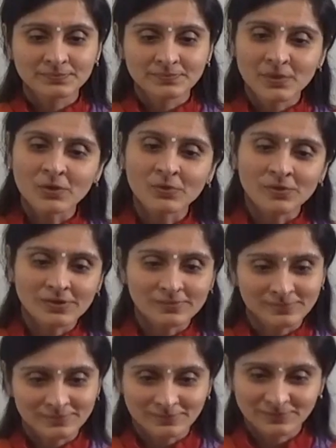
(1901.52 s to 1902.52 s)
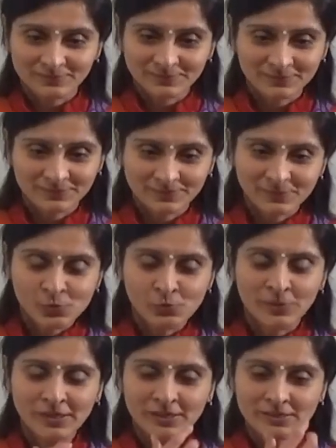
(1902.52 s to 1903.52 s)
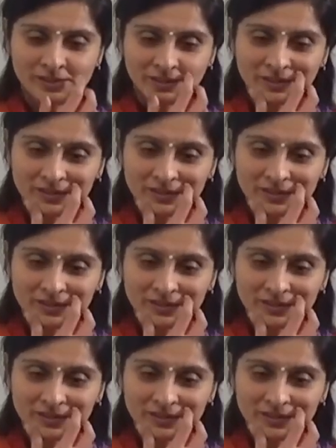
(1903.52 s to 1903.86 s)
Okay. Rupa can read.